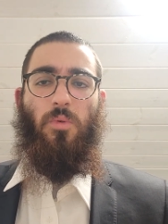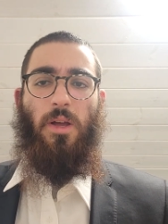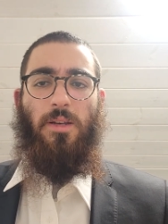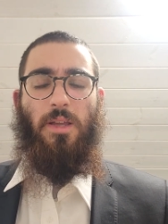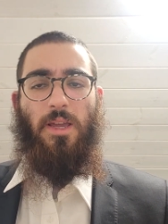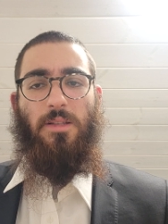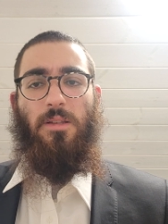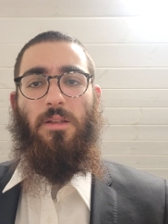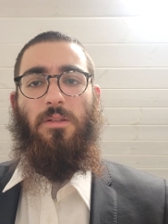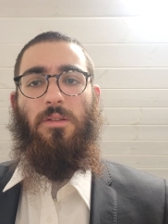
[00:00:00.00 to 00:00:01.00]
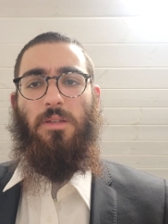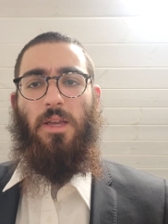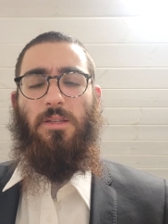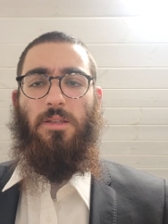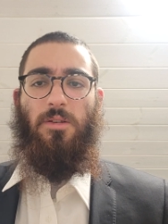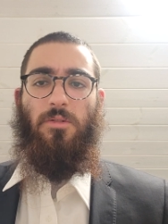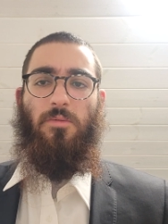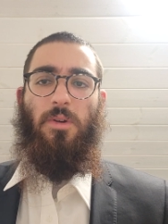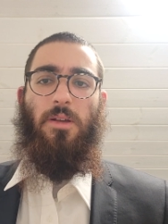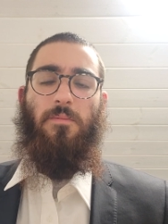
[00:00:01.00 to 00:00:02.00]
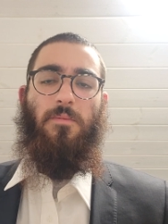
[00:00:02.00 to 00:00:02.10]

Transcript: and eighteen years away.